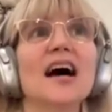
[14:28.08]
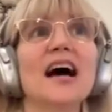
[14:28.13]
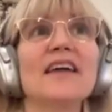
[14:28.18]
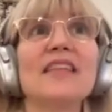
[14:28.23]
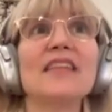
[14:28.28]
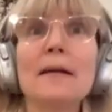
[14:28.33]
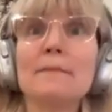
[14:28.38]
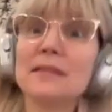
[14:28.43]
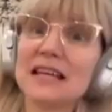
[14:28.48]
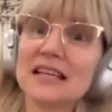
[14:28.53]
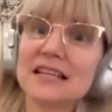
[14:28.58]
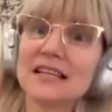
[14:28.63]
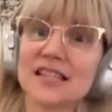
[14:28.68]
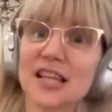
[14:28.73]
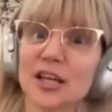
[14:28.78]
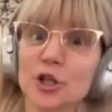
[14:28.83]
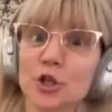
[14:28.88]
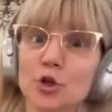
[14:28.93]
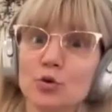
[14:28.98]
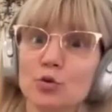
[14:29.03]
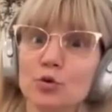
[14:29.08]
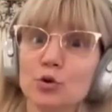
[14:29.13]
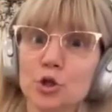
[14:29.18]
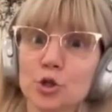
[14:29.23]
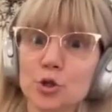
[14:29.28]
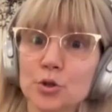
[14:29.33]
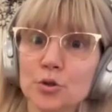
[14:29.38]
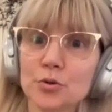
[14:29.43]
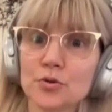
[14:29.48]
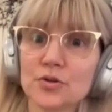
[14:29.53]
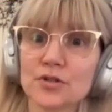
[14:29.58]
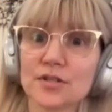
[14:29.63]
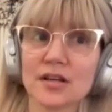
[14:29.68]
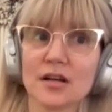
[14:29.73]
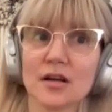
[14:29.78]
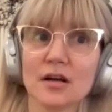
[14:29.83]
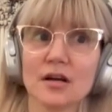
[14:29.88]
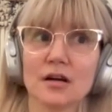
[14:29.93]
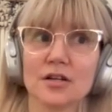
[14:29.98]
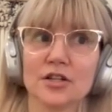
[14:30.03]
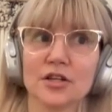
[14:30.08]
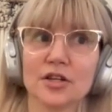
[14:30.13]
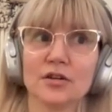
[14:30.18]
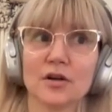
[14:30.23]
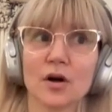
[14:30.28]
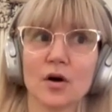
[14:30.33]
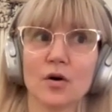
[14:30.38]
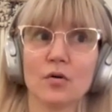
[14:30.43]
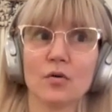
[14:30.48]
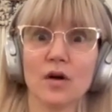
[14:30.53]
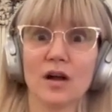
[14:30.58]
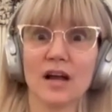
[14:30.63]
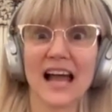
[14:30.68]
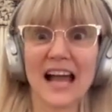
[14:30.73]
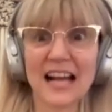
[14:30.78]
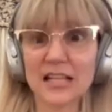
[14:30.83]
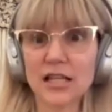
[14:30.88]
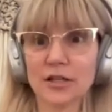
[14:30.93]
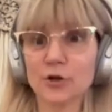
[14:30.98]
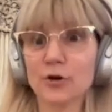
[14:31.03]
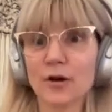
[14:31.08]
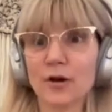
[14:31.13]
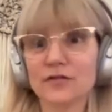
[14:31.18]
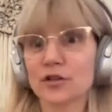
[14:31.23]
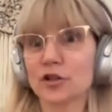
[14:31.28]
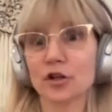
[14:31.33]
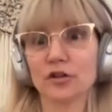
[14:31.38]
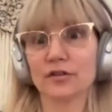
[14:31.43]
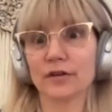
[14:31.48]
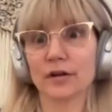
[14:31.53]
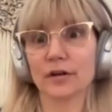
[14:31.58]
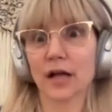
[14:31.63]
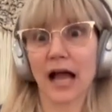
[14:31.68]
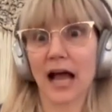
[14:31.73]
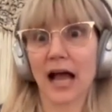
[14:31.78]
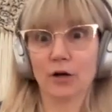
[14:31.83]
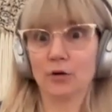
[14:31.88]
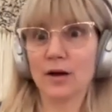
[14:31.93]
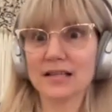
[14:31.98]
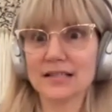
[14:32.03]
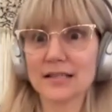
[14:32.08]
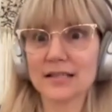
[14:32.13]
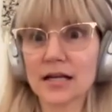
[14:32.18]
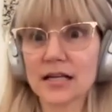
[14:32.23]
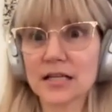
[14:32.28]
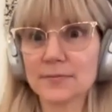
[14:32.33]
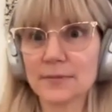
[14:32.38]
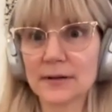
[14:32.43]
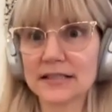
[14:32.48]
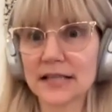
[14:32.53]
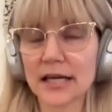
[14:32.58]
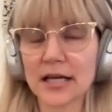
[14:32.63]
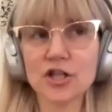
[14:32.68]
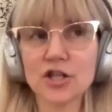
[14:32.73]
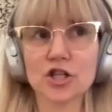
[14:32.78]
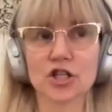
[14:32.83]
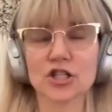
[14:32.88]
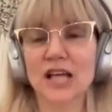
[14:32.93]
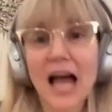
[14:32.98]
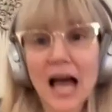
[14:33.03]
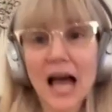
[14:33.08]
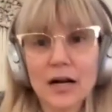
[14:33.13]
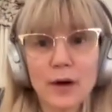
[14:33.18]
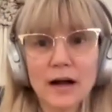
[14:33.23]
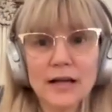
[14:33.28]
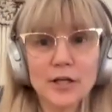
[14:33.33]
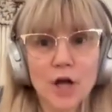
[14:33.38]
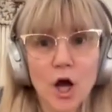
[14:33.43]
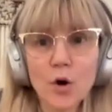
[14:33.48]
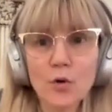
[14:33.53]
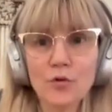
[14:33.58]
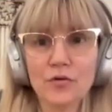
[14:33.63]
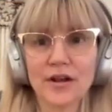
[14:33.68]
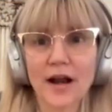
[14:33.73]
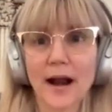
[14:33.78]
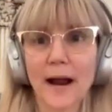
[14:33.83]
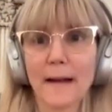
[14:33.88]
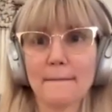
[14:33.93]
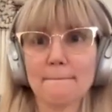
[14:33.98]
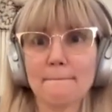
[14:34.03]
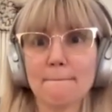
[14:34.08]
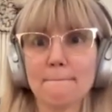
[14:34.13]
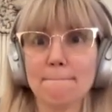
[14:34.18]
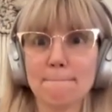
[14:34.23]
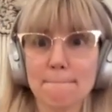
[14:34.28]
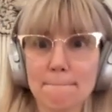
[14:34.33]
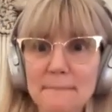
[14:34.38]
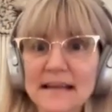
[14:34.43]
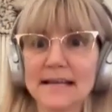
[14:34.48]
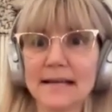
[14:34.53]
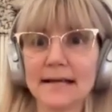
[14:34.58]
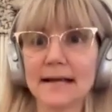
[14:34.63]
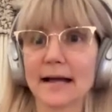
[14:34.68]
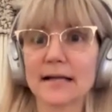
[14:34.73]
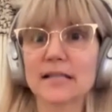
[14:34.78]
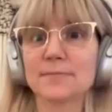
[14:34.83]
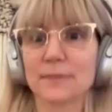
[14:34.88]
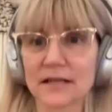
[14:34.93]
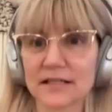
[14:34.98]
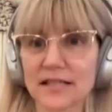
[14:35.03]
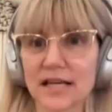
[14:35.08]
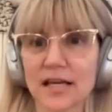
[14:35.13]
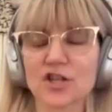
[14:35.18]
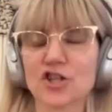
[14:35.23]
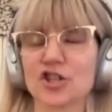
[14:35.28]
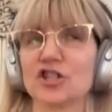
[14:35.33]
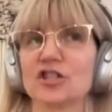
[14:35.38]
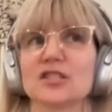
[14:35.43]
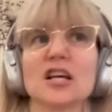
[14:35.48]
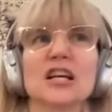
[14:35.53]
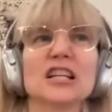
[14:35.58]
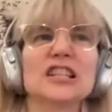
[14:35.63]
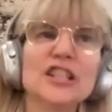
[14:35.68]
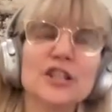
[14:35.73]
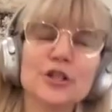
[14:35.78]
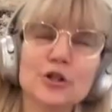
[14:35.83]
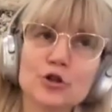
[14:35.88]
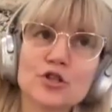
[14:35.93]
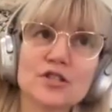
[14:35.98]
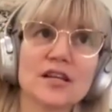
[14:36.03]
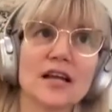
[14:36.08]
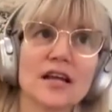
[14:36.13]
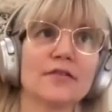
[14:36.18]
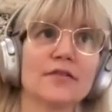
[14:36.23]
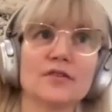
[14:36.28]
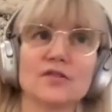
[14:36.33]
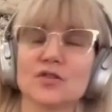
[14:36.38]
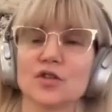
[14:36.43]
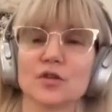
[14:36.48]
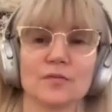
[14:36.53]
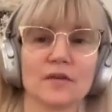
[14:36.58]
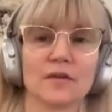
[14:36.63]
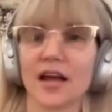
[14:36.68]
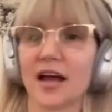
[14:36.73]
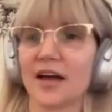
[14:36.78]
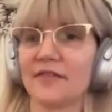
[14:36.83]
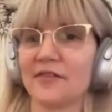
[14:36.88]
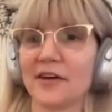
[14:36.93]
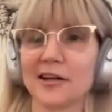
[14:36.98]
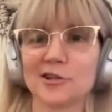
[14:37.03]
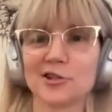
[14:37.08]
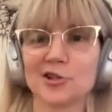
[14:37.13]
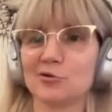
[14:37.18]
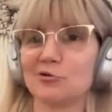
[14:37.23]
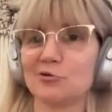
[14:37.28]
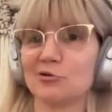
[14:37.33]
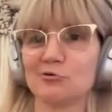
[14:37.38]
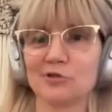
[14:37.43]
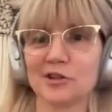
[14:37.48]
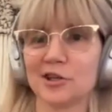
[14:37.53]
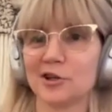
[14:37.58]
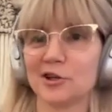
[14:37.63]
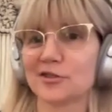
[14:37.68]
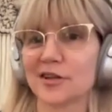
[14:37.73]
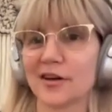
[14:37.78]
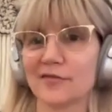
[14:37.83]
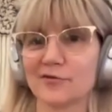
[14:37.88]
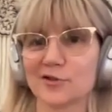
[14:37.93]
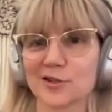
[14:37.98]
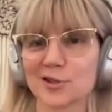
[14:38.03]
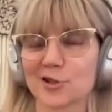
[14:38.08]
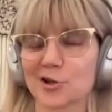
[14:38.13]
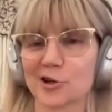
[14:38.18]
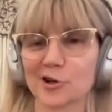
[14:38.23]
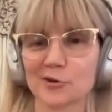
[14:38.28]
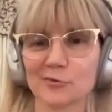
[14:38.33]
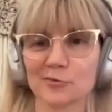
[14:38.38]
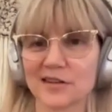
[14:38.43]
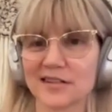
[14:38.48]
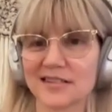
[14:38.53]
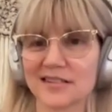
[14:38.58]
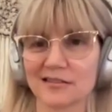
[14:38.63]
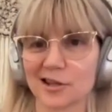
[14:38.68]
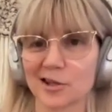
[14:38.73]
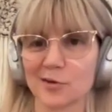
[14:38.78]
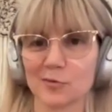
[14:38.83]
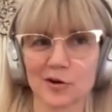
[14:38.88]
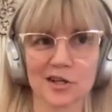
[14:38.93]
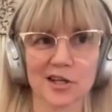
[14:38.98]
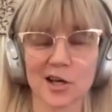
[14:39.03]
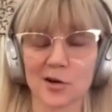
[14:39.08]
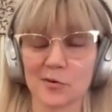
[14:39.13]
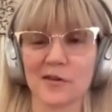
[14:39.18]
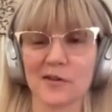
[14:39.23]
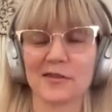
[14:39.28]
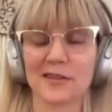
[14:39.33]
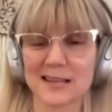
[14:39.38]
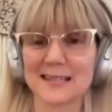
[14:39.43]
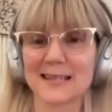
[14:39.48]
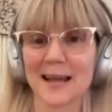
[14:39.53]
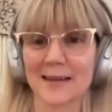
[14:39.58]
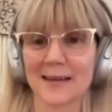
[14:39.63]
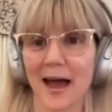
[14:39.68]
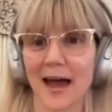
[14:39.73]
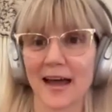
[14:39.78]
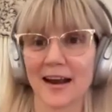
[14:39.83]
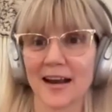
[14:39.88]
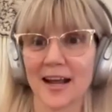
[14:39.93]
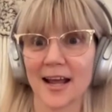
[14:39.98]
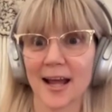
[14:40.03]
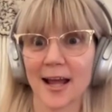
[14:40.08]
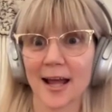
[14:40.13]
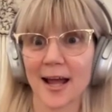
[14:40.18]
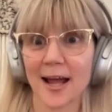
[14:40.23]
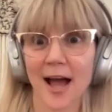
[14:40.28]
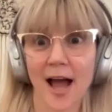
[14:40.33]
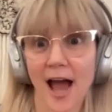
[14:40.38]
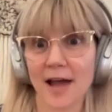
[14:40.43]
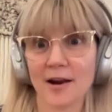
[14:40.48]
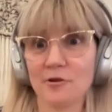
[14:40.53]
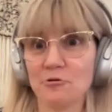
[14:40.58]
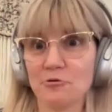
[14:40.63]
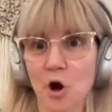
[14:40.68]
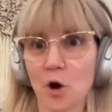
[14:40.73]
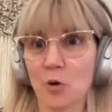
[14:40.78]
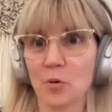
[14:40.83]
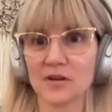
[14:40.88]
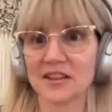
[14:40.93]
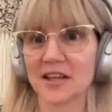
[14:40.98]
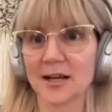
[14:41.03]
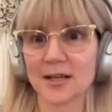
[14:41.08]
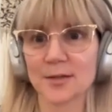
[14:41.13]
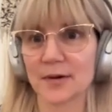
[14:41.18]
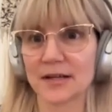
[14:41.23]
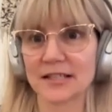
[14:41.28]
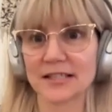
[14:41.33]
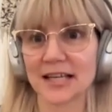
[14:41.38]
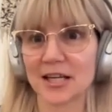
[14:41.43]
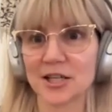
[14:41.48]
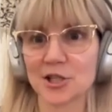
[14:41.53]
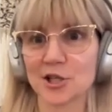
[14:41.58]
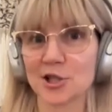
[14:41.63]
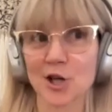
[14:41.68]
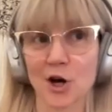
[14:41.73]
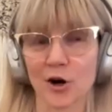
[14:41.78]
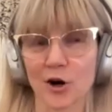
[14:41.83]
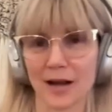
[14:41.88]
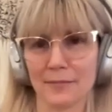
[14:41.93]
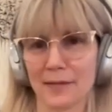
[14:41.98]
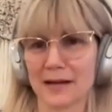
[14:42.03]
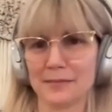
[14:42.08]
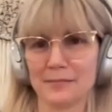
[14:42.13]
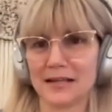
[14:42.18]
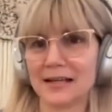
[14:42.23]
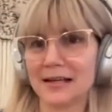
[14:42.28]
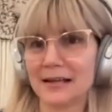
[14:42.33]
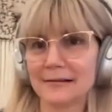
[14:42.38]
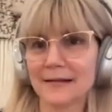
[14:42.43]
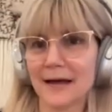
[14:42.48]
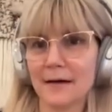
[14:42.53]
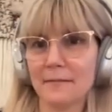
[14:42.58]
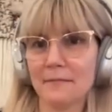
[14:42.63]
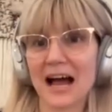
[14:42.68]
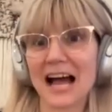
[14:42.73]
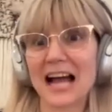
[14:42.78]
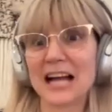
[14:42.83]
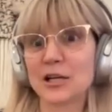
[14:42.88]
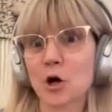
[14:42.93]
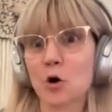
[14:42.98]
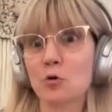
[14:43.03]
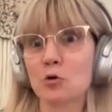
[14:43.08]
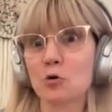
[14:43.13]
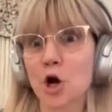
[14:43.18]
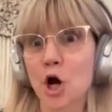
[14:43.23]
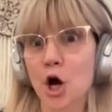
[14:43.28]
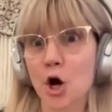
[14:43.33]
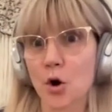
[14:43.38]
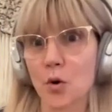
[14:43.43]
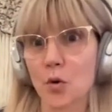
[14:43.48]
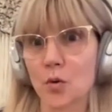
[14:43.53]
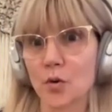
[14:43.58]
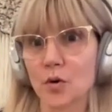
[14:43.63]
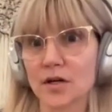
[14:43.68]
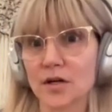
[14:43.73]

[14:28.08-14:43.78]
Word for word: And that means that you lose, you know, you have to, how do I set expectations? How do I know that I'm meeting expectations? Leaders say this to me. I've had two new leaders I've just started recently working with say that. I don't know what the expectations are. Am I meeting them? I don't know.